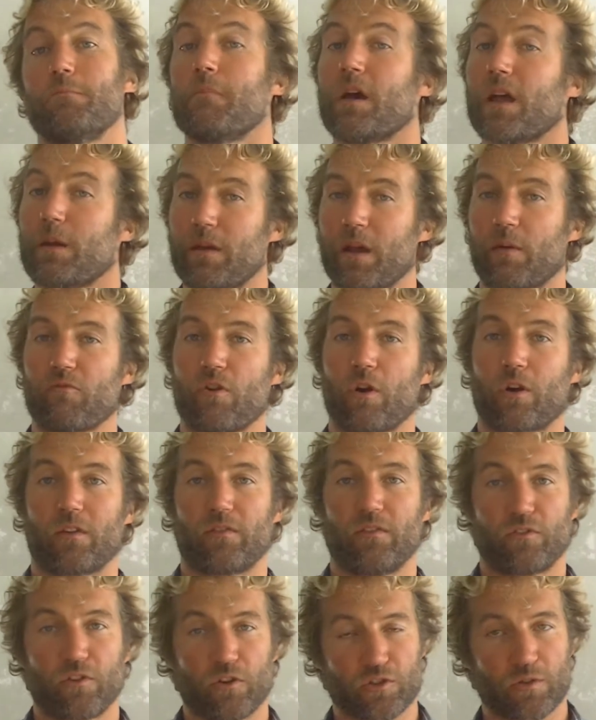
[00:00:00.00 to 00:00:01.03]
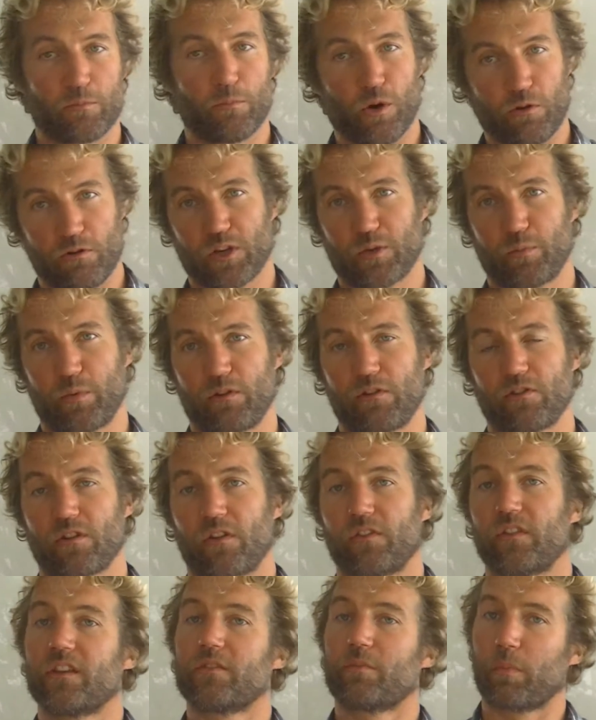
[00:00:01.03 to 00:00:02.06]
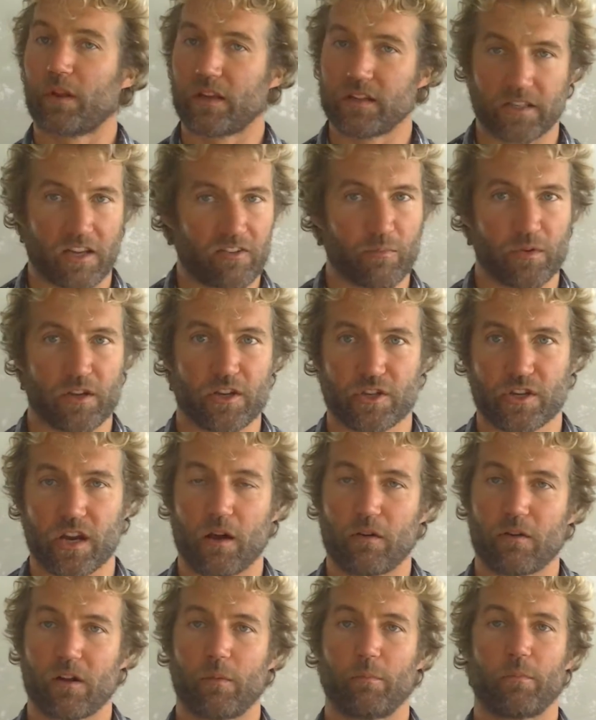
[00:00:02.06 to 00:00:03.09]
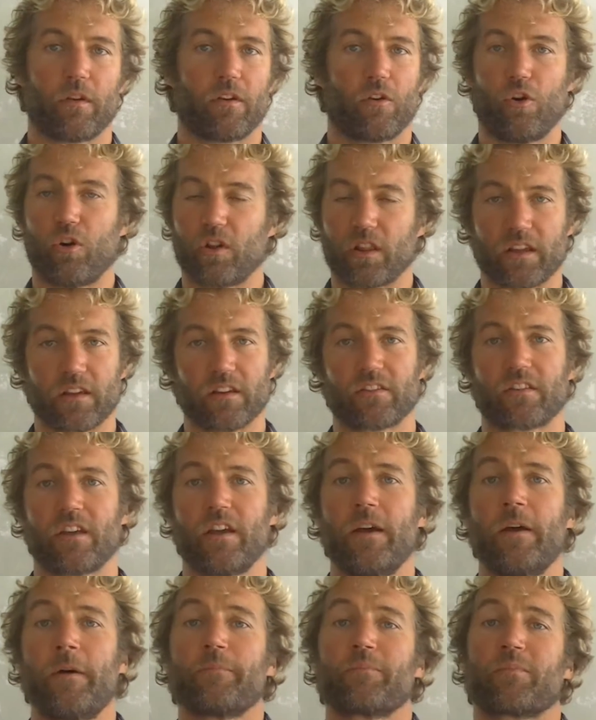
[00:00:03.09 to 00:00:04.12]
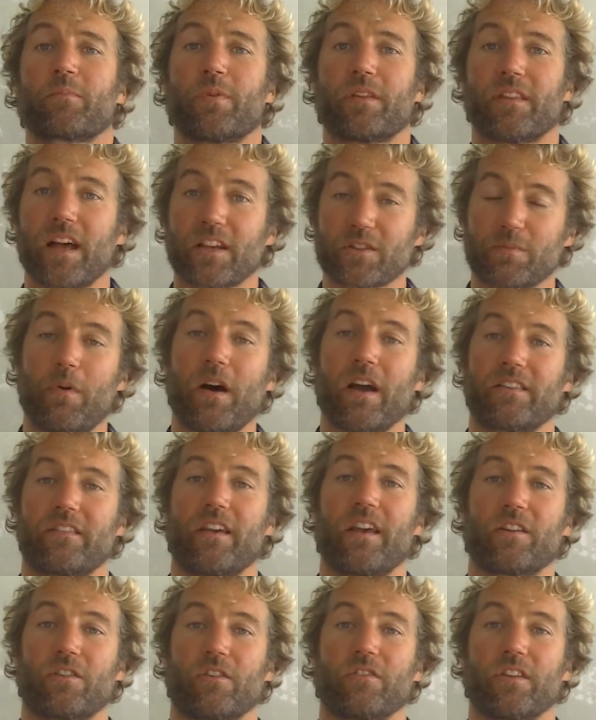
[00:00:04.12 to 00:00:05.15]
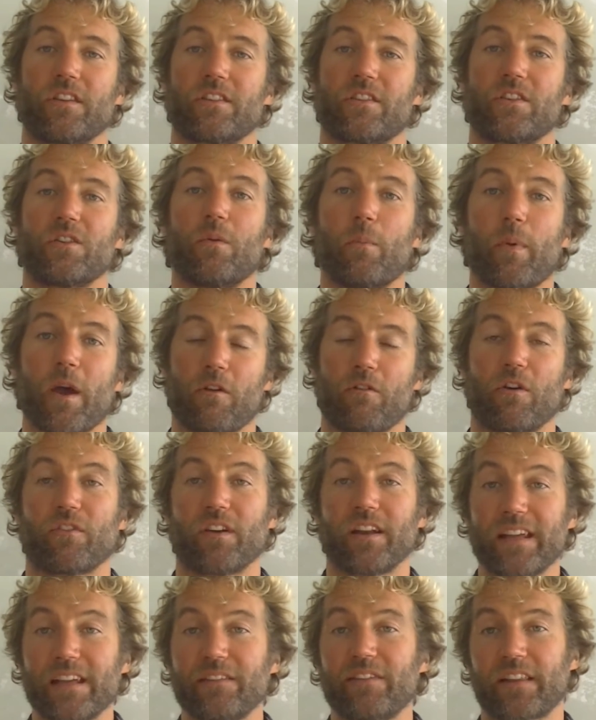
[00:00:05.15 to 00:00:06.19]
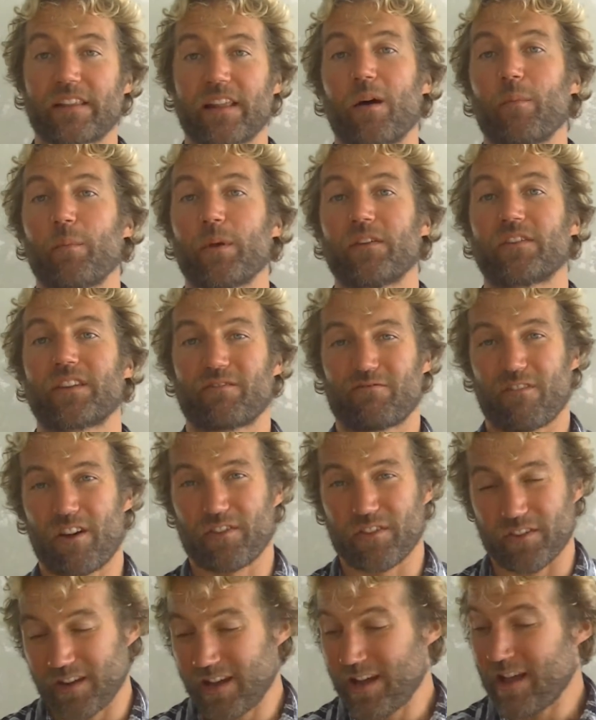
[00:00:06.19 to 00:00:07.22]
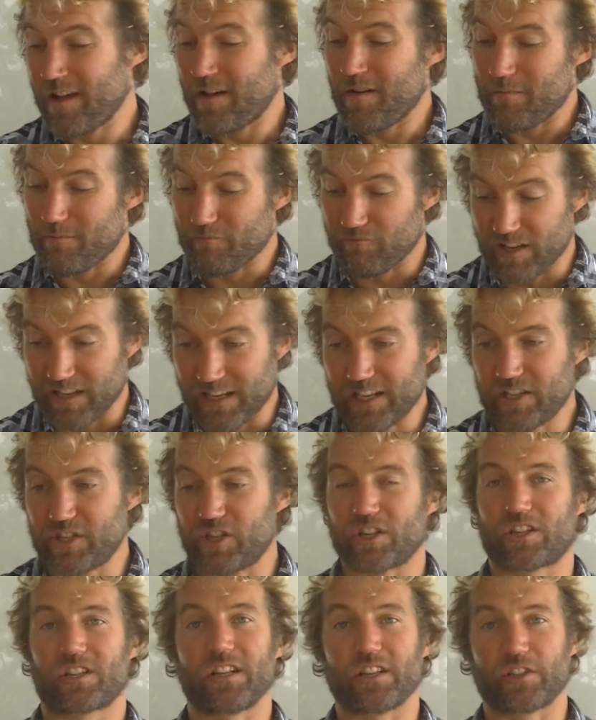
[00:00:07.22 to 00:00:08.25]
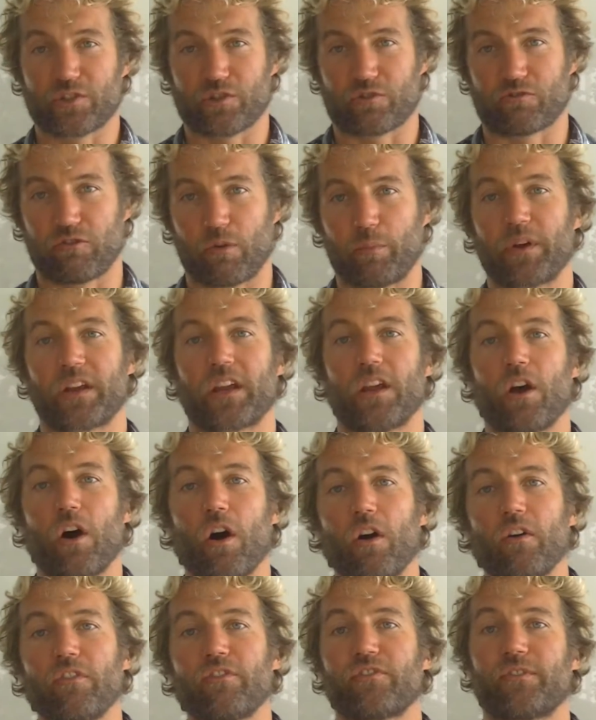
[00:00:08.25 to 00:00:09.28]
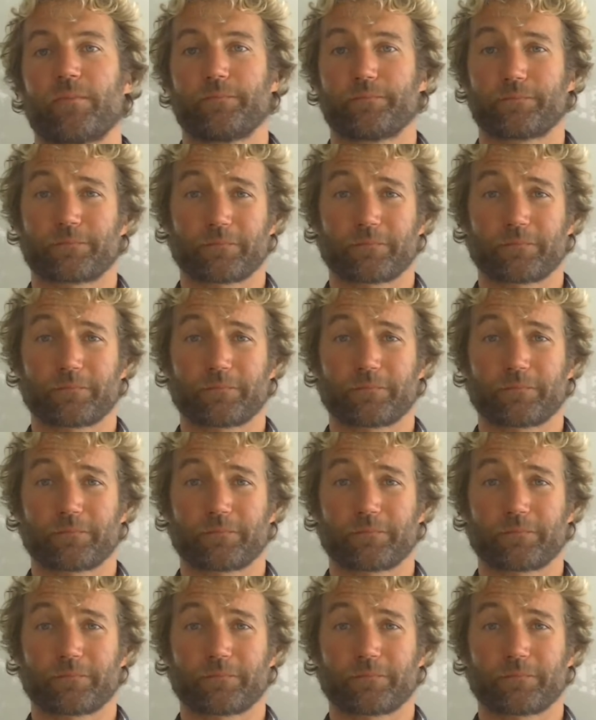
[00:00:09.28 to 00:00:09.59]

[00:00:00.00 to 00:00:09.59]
Maybe I'm wrong. If you've got some more experience on this, please give me a shout. I'm all ears. But that's my take on this, that you're better off leaving that bit of sand rather than religiously scrubbing it off.